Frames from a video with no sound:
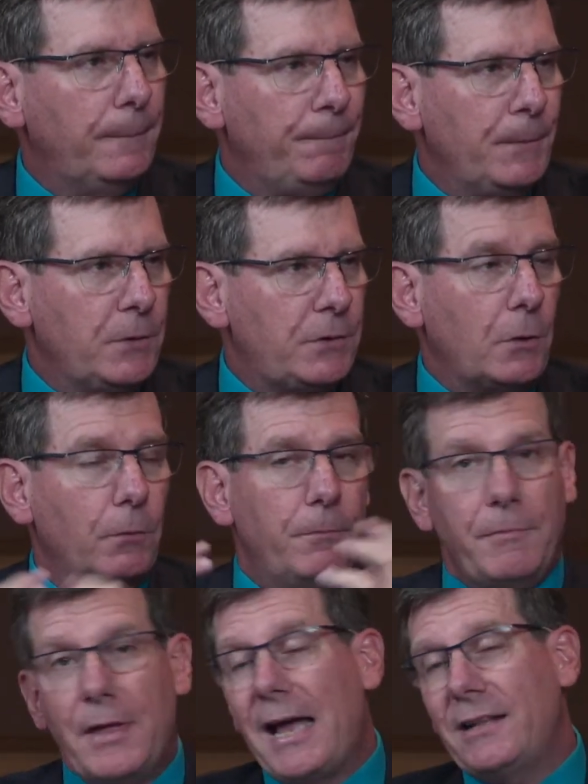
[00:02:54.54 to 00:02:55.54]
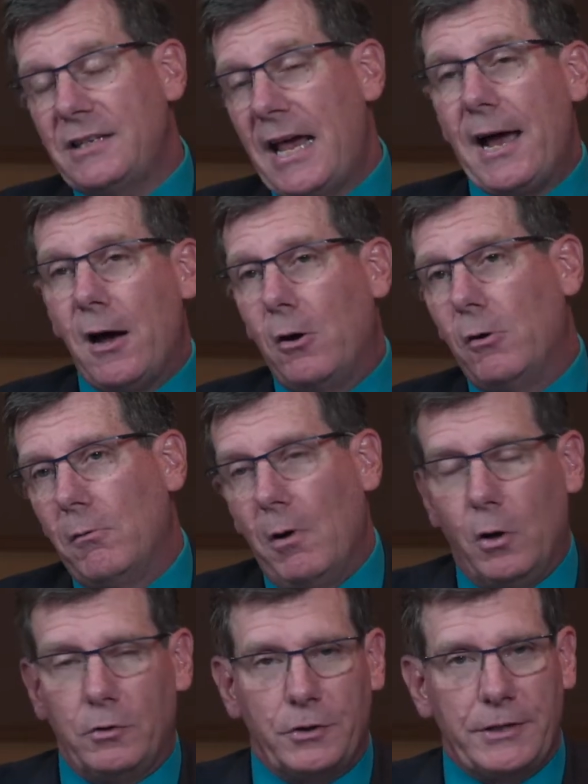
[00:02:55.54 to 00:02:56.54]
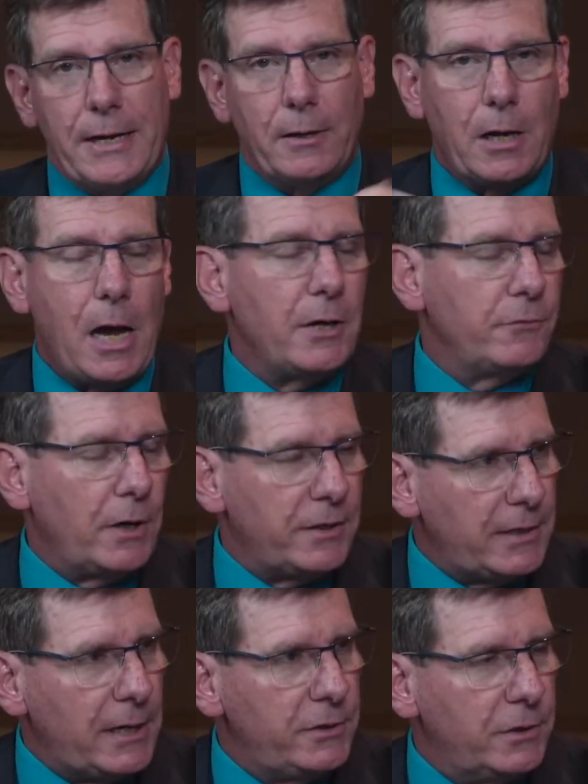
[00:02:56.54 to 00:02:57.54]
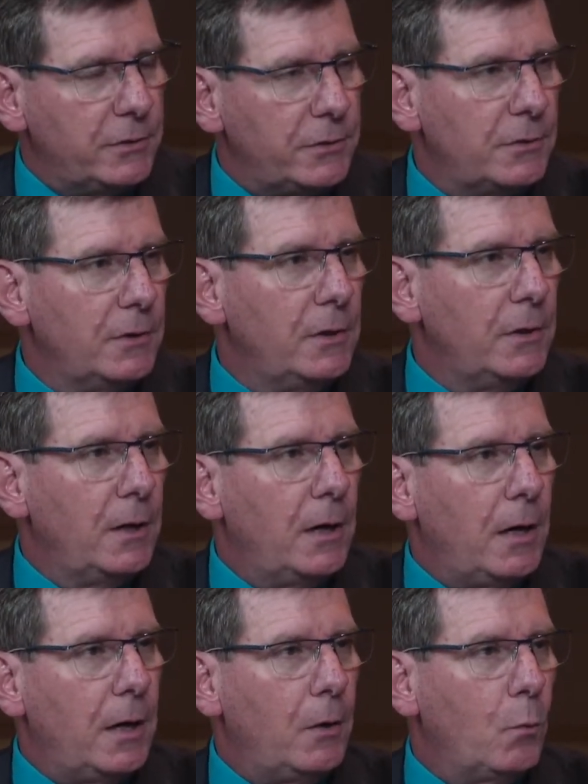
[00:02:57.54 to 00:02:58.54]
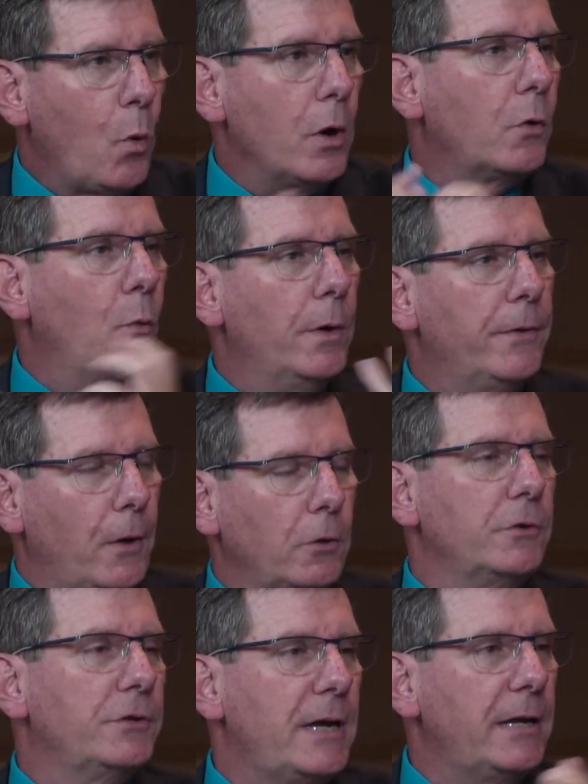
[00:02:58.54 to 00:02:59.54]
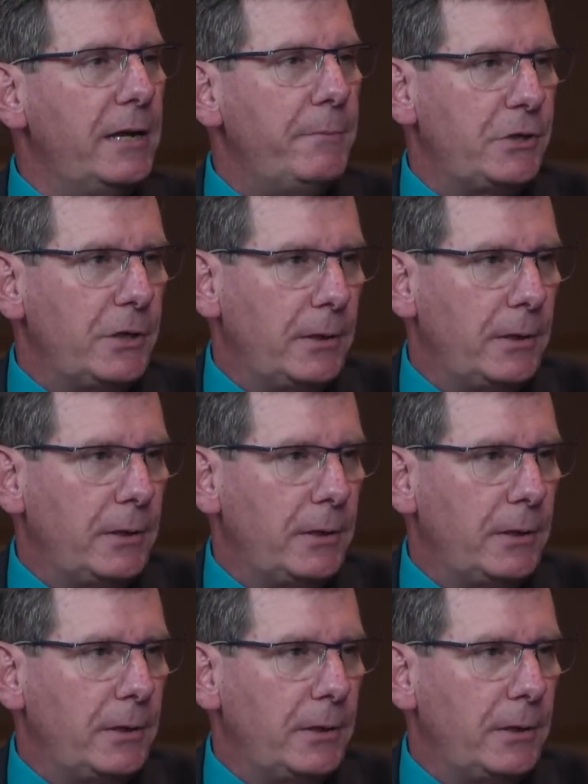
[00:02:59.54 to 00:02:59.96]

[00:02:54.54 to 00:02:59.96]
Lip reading: So that's how ultrasound contrast agents work with ultrasound imaging.